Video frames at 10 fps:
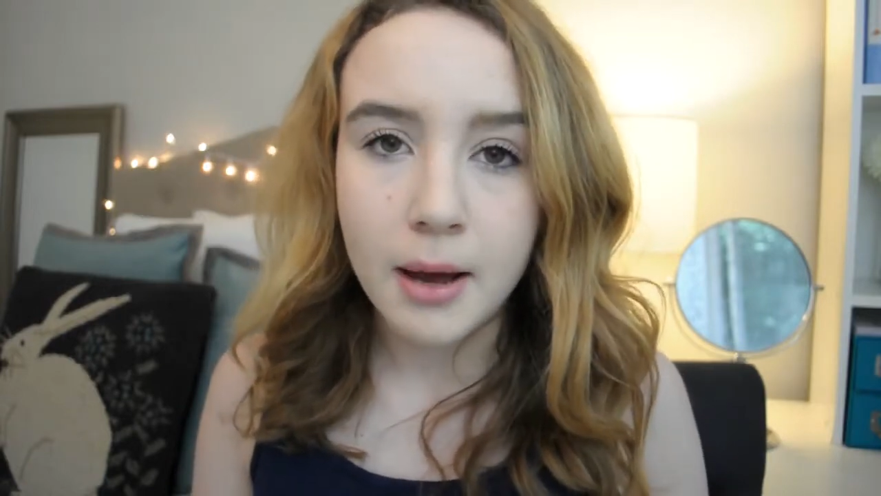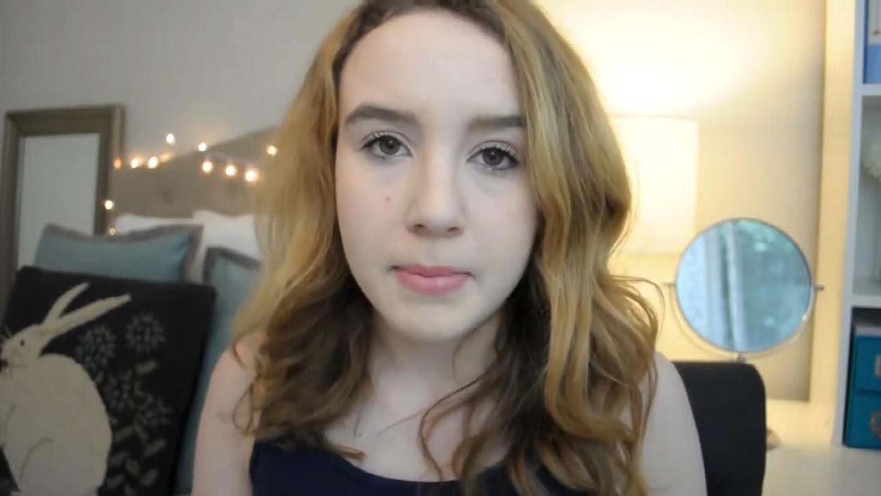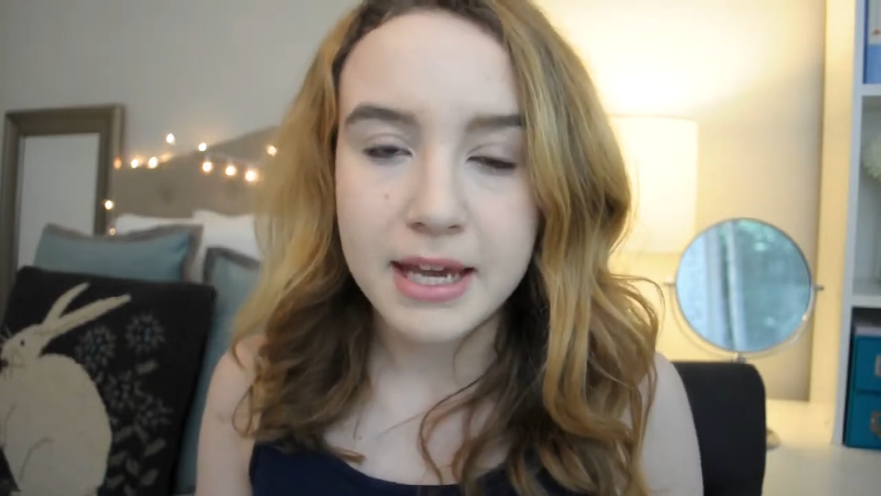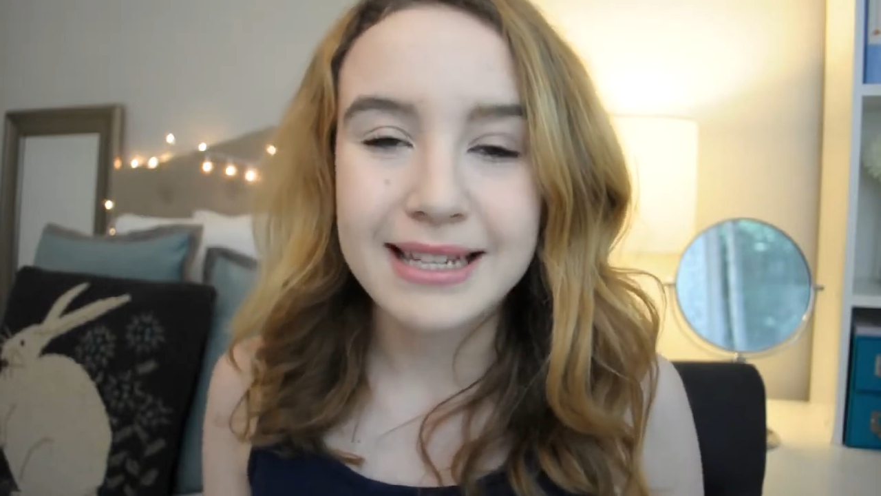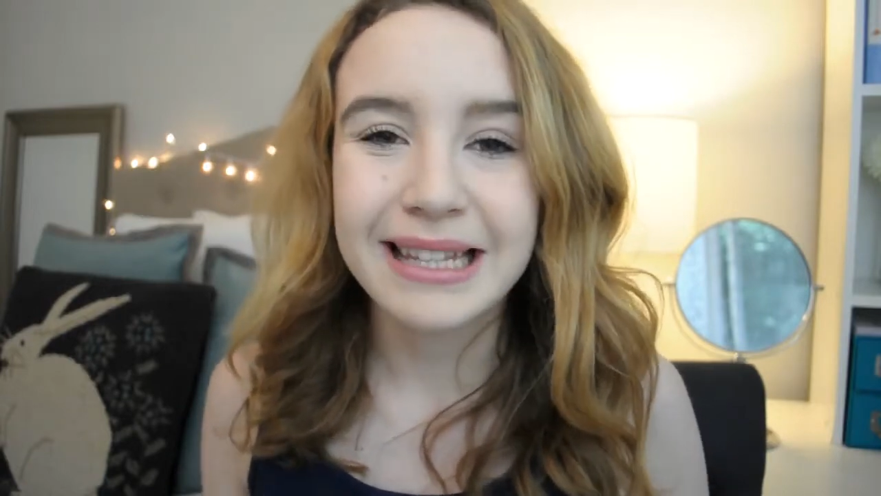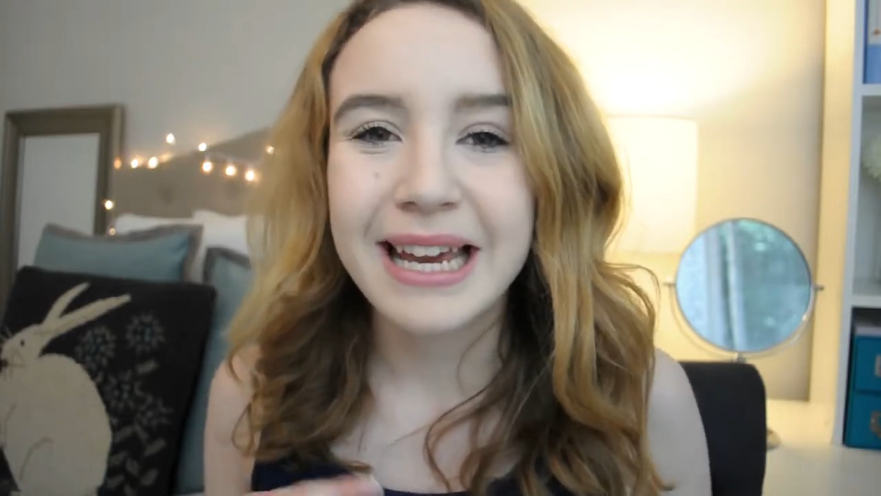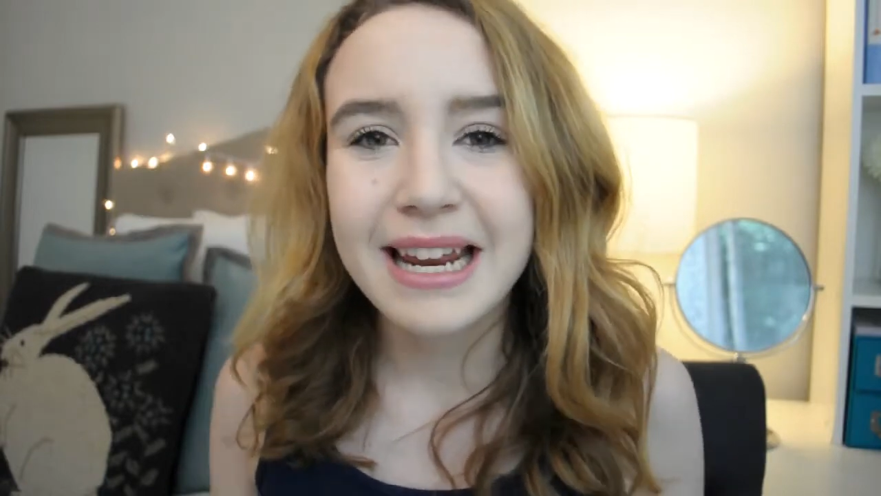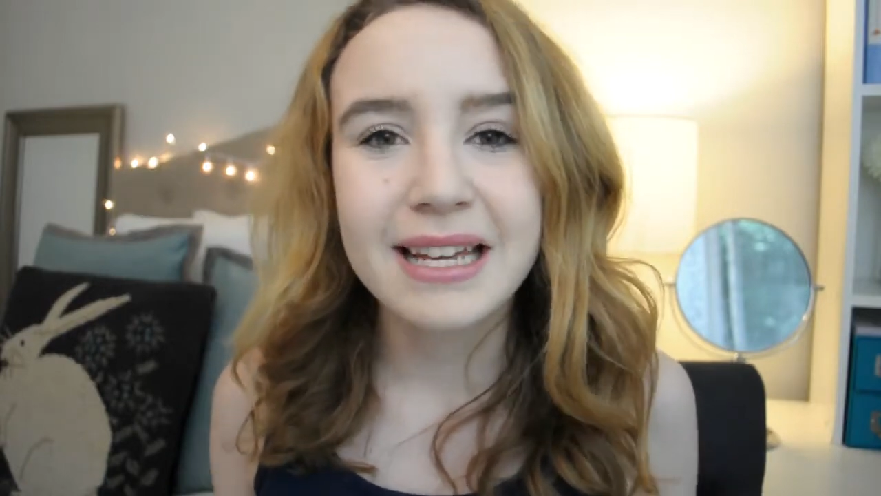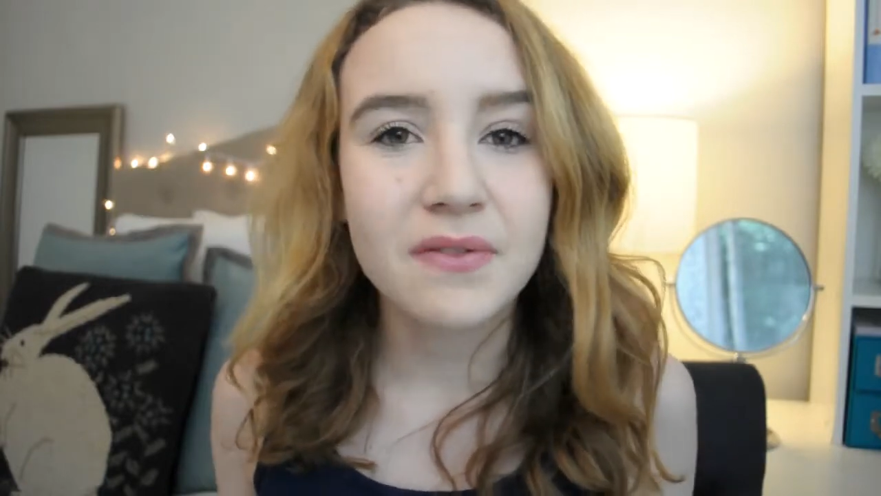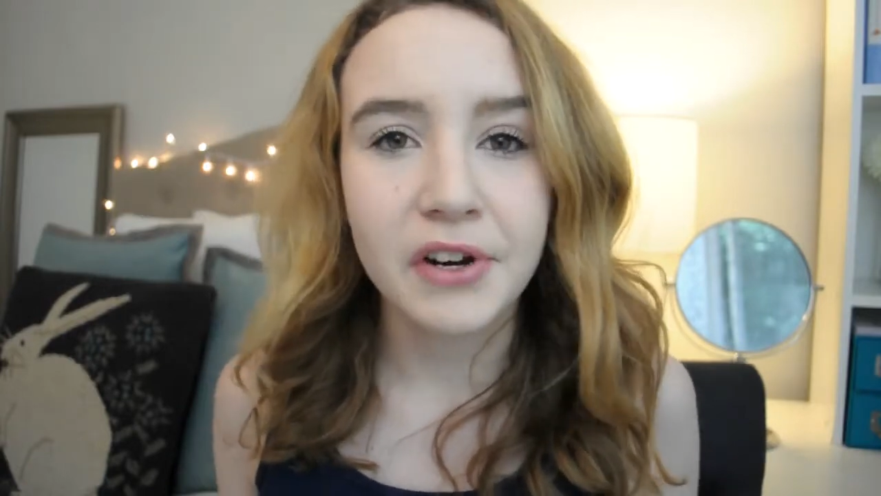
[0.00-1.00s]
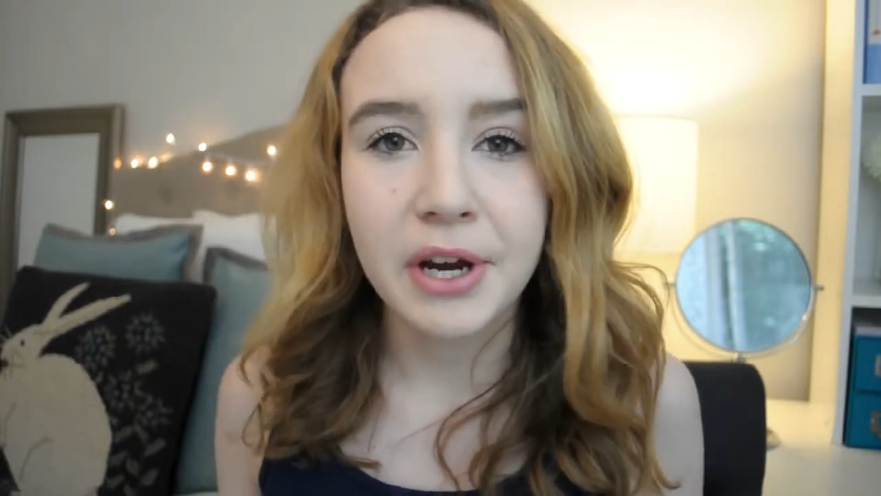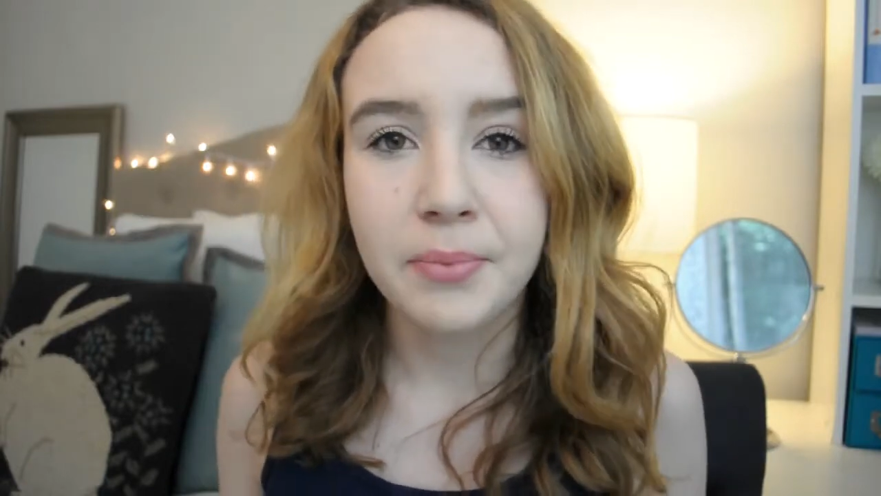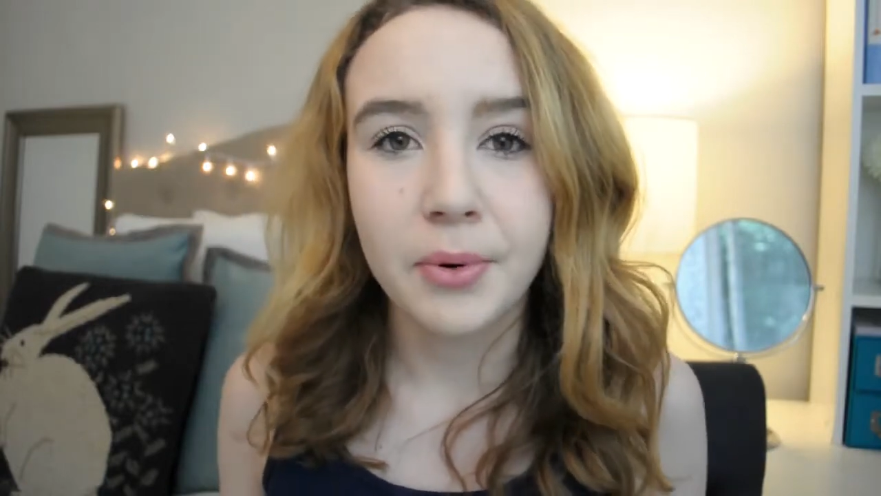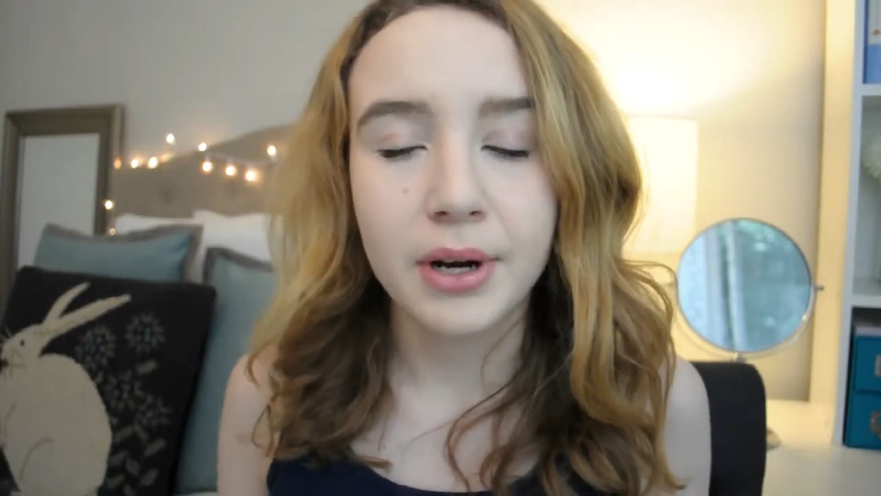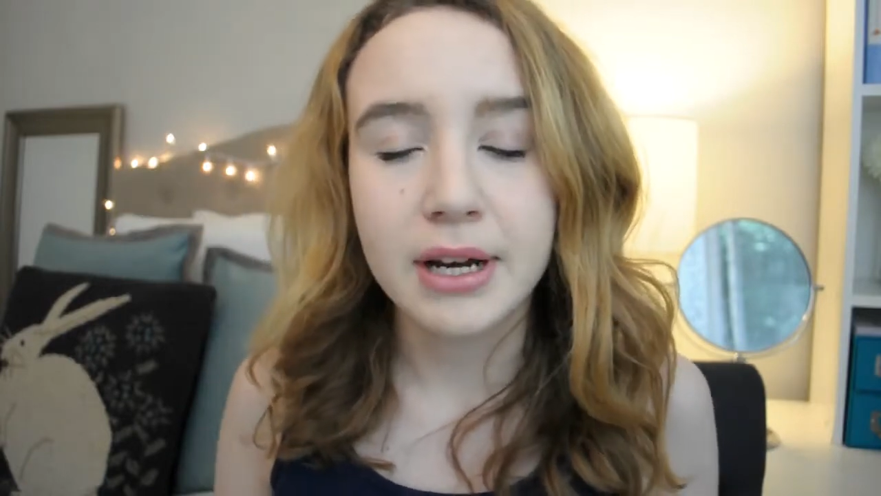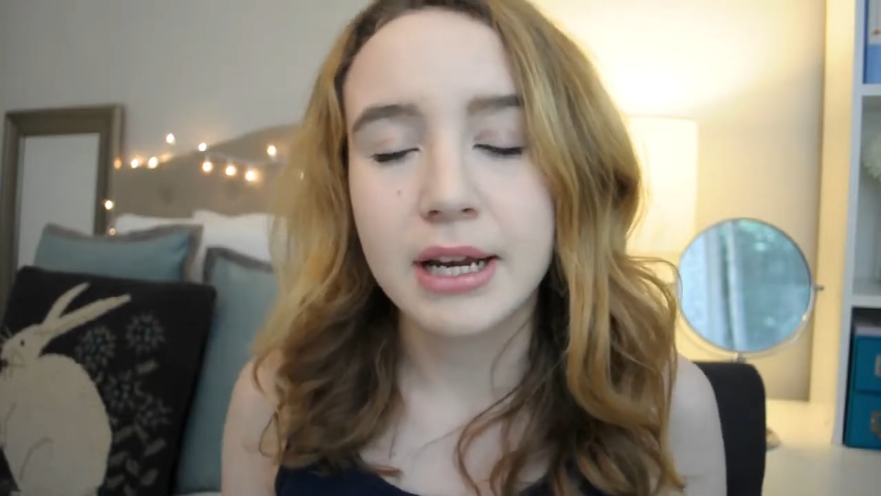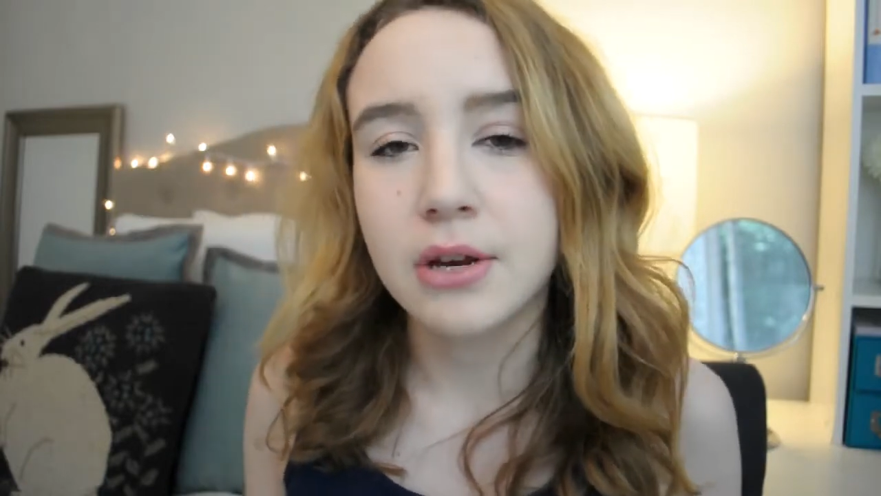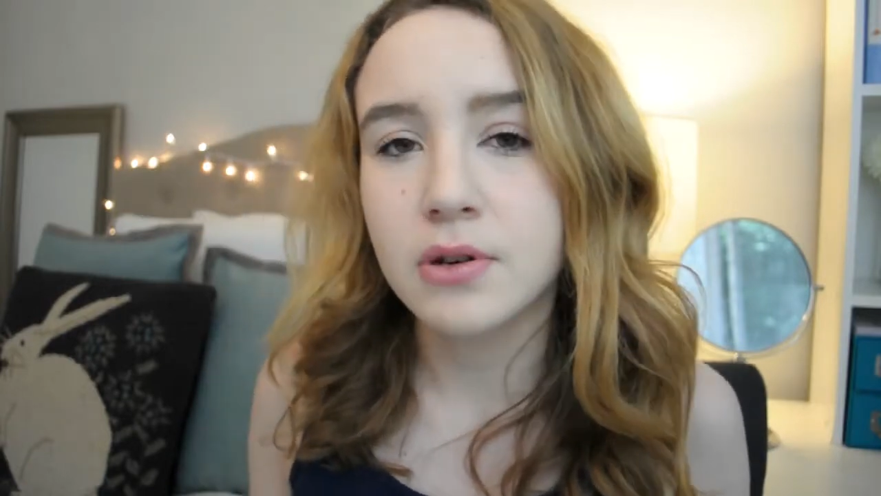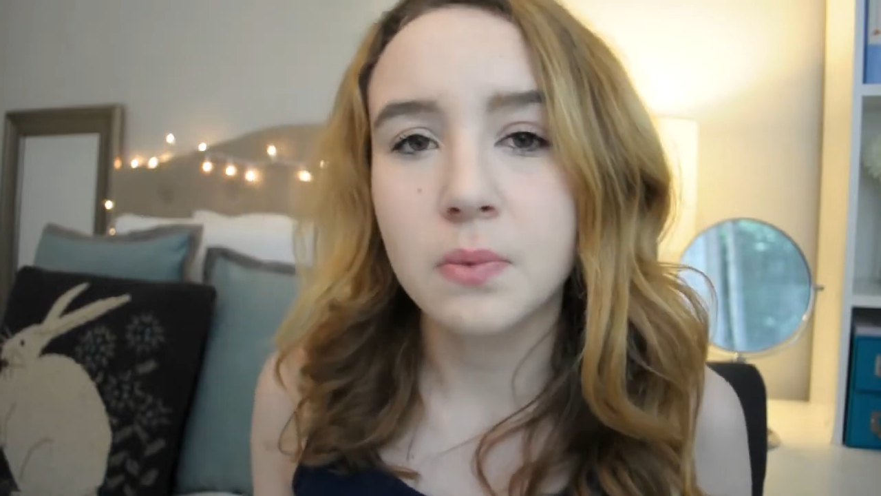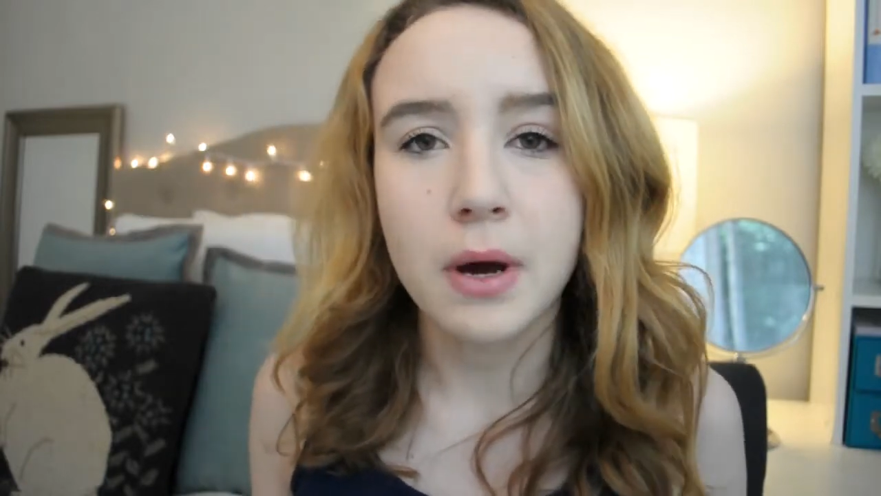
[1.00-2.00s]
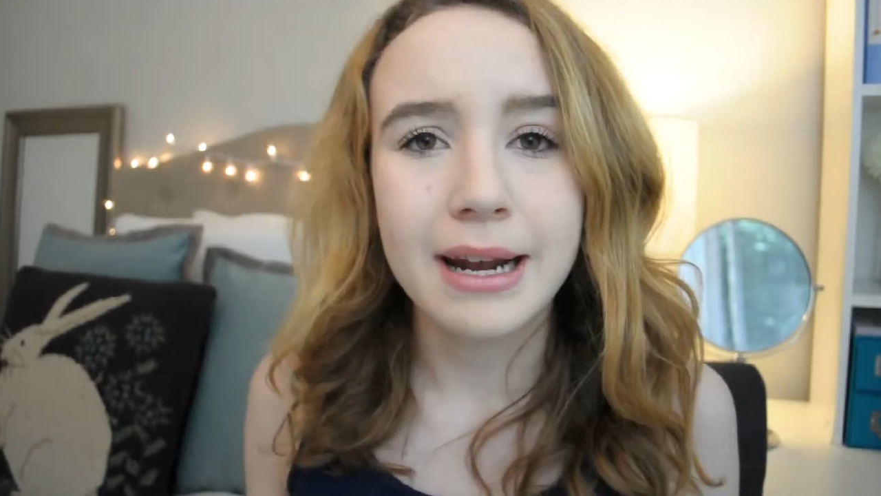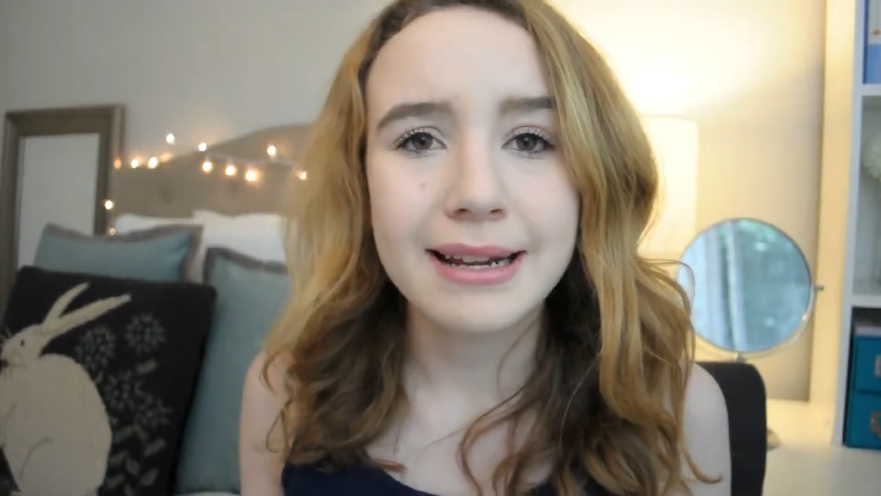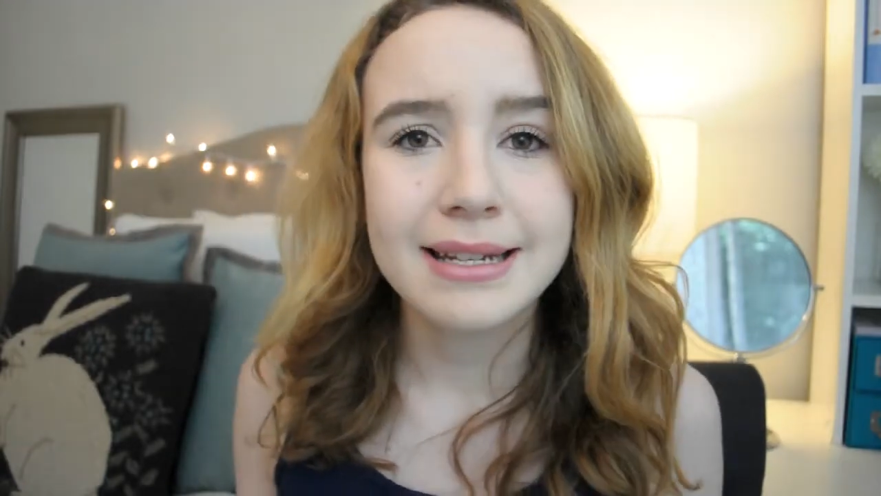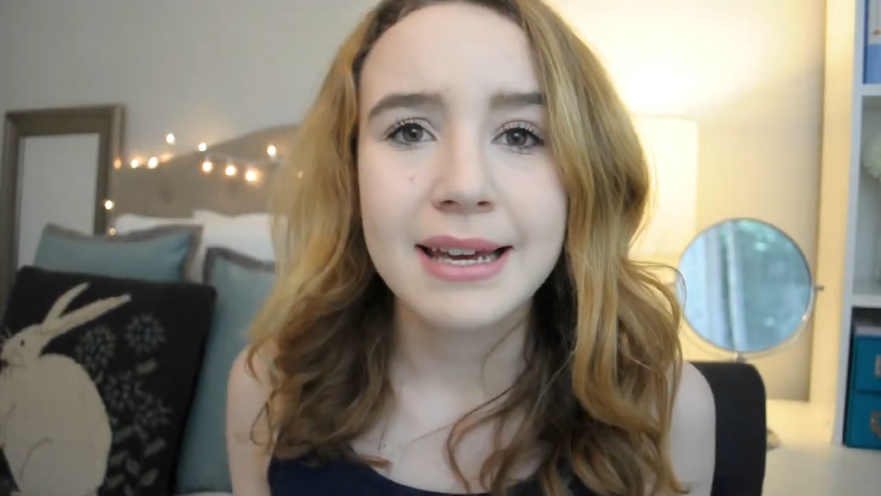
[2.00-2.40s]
because lighting is very important and you just want it